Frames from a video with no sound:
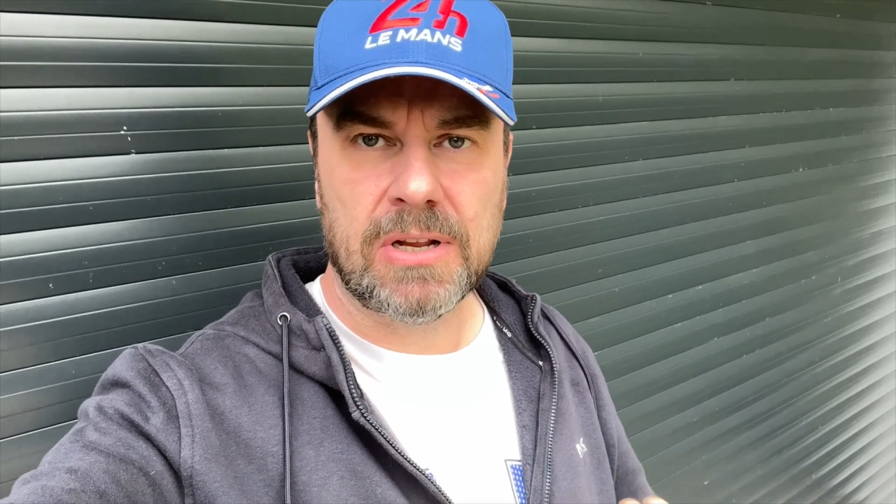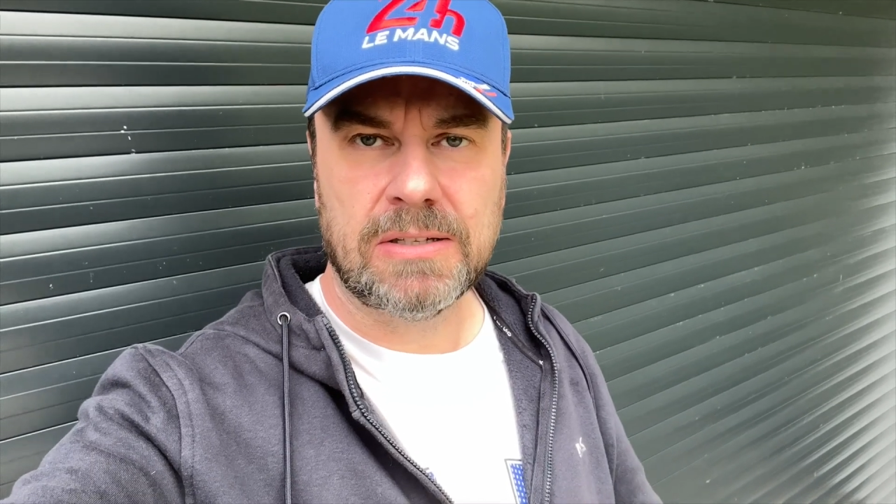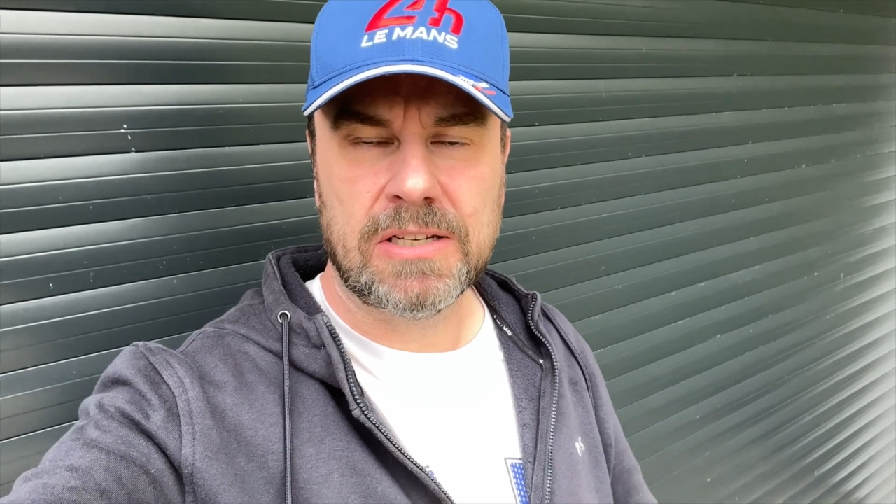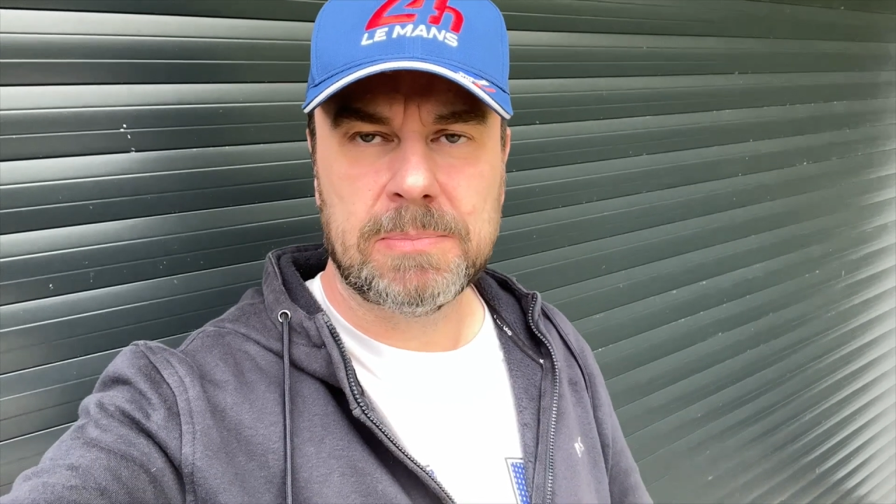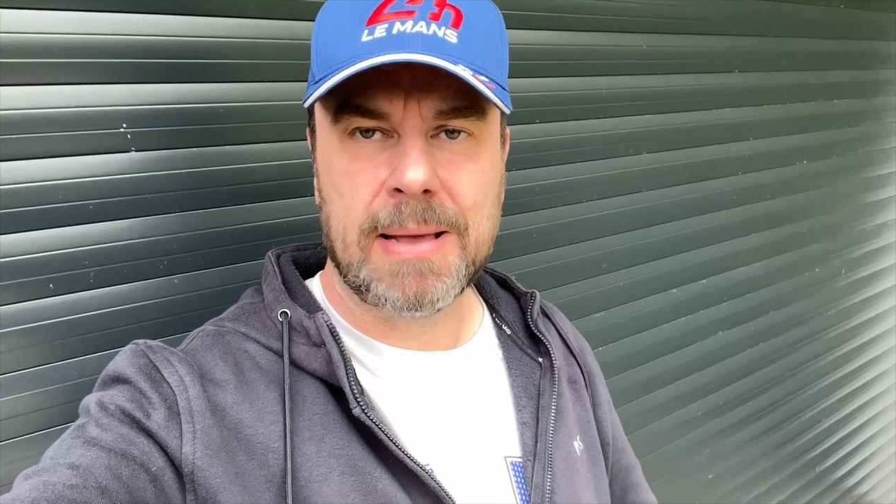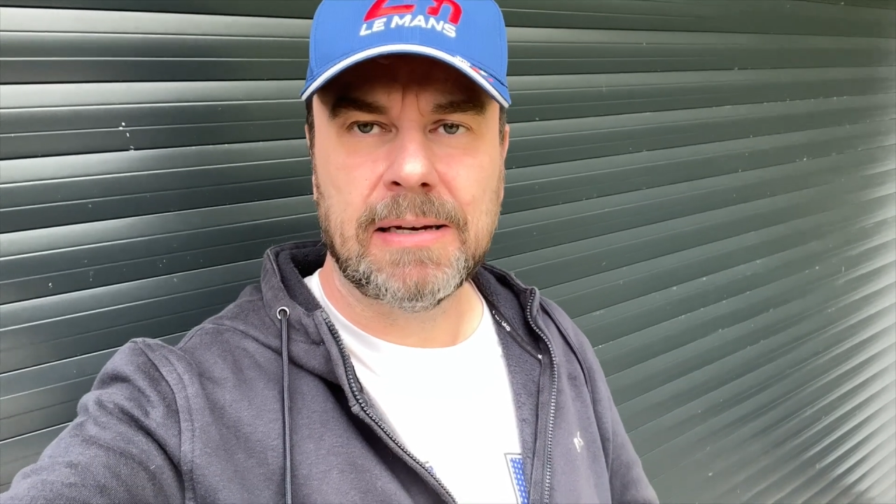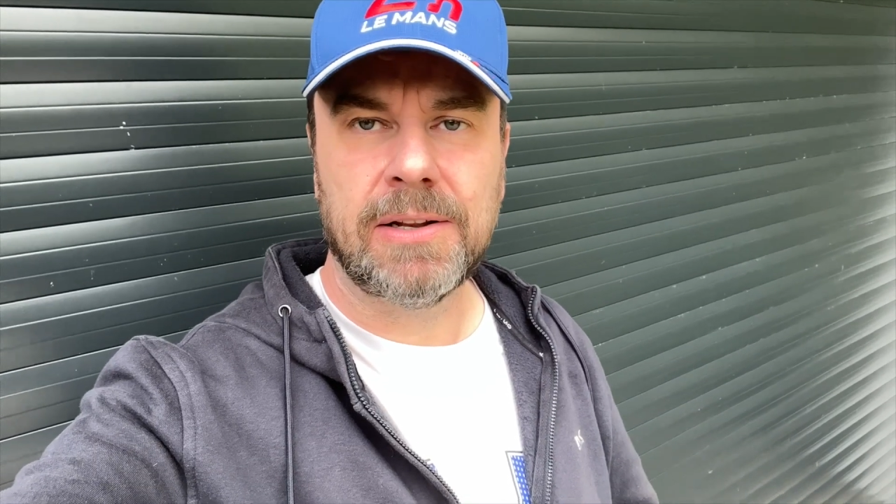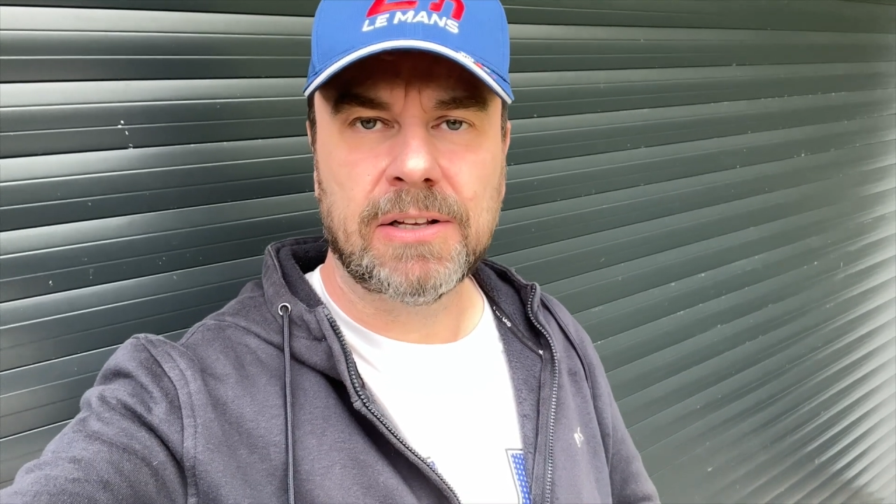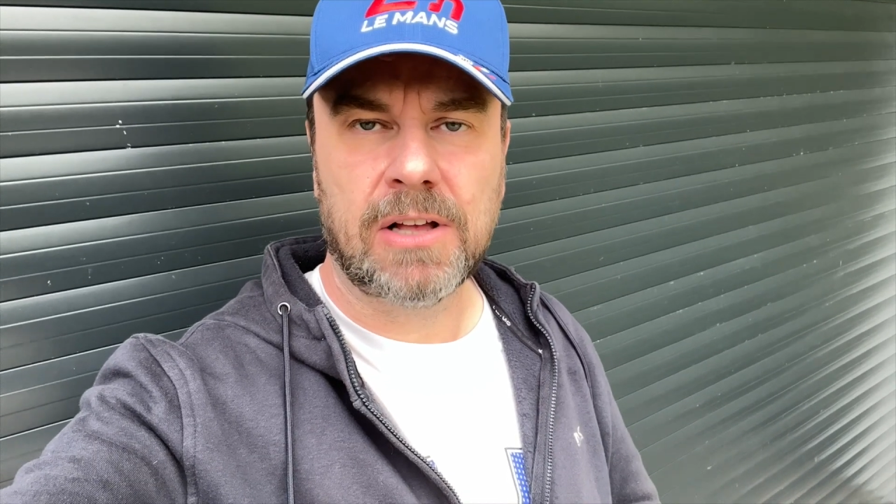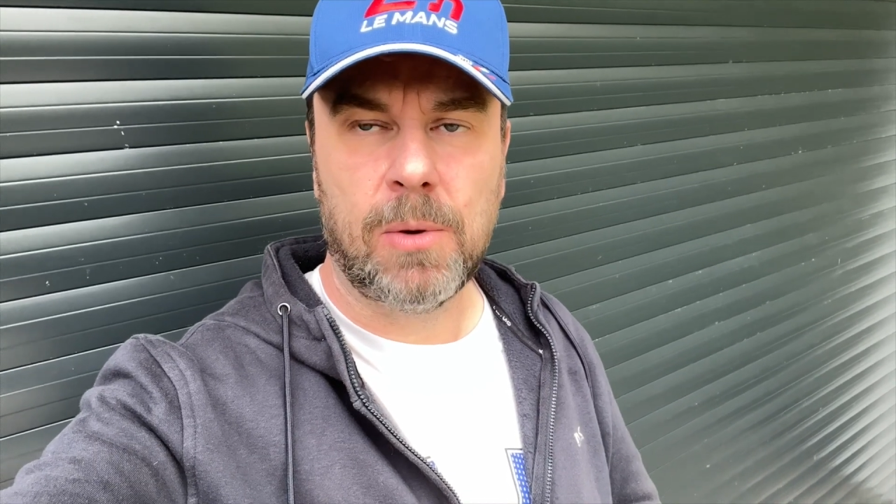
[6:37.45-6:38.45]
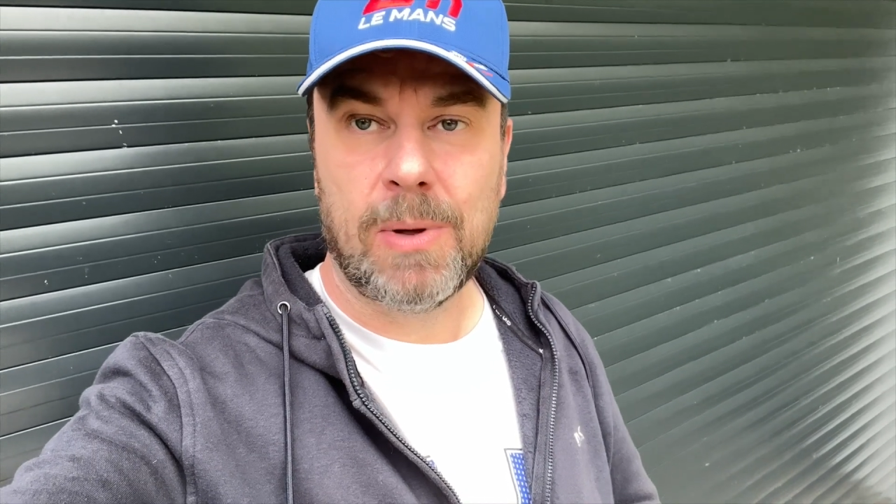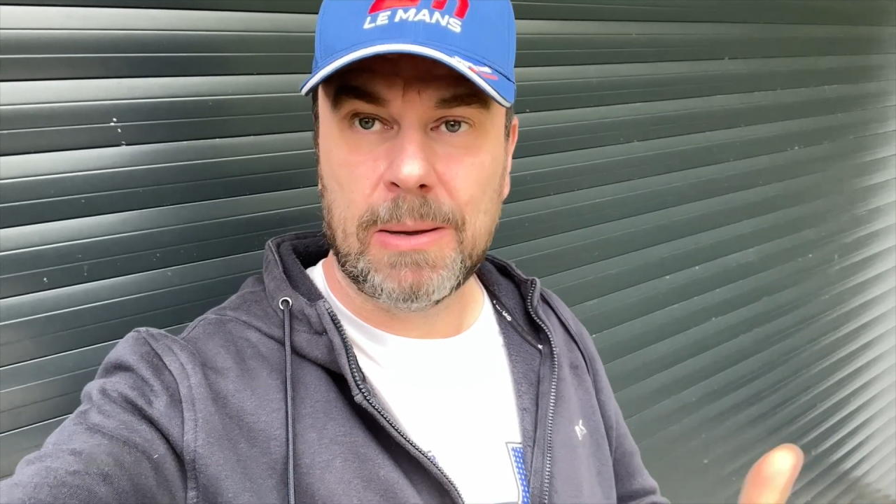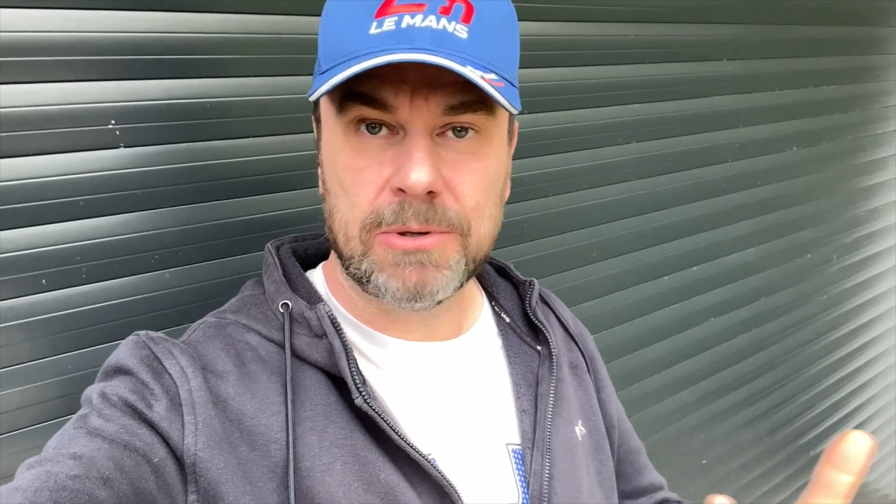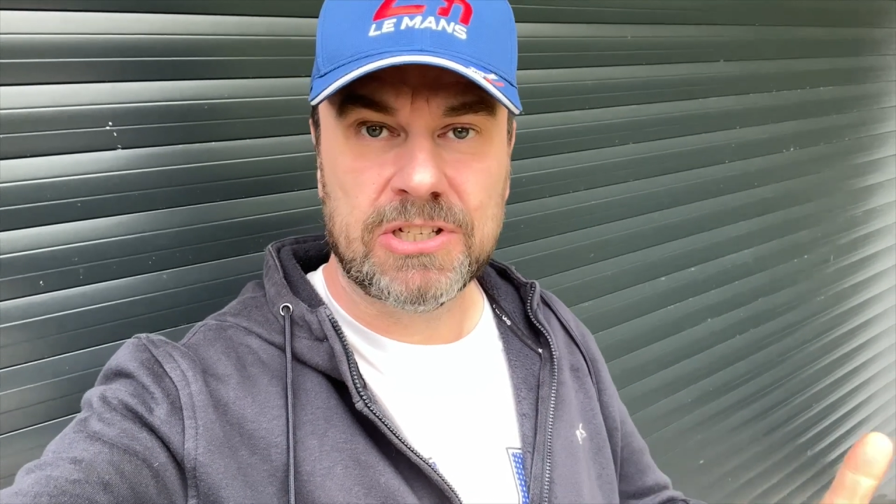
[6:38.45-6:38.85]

dismantling the car while I was